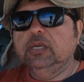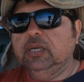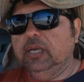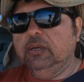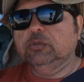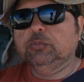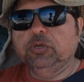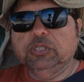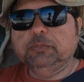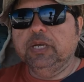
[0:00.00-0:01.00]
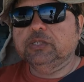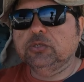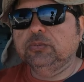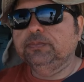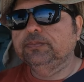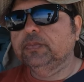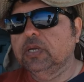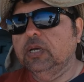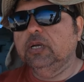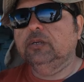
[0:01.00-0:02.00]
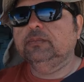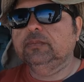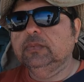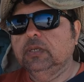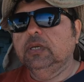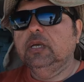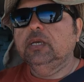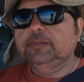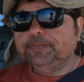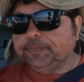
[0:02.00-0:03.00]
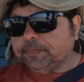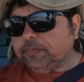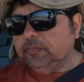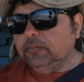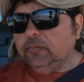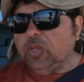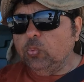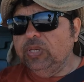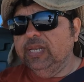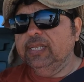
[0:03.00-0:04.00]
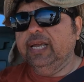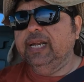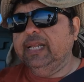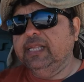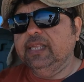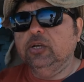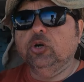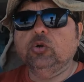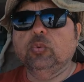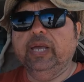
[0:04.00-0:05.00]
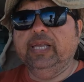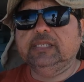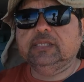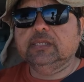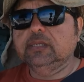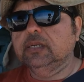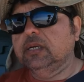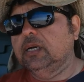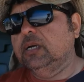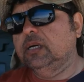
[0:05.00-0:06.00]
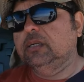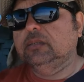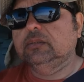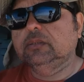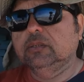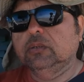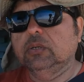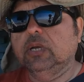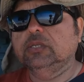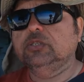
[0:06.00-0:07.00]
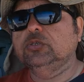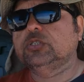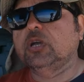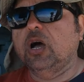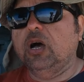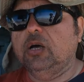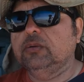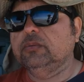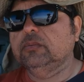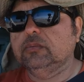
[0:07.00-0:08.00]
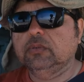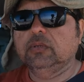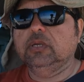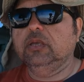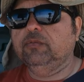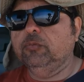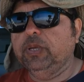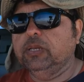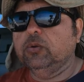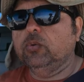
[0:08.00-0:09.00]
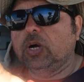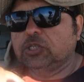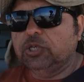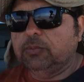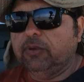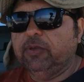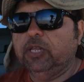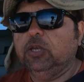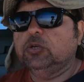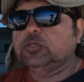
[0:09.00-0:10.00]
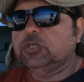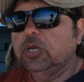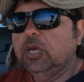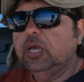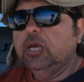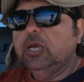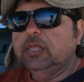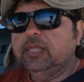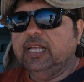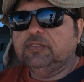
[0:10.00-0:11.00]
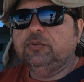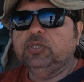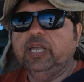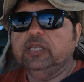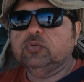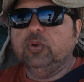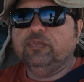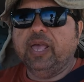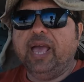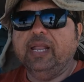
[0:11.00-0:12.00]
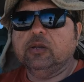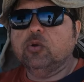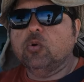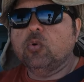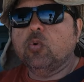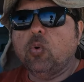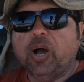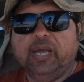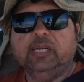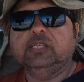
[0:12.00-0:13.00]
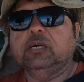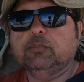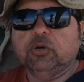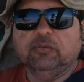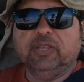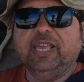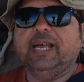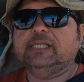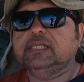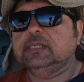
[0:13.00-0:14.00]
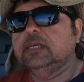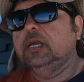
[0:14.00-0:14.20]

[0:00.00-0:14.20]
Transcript: It was pretty special. We didn't let anything go to waste. As you saw, if you've been watching my videos the last few days, we've had quite a number of guests,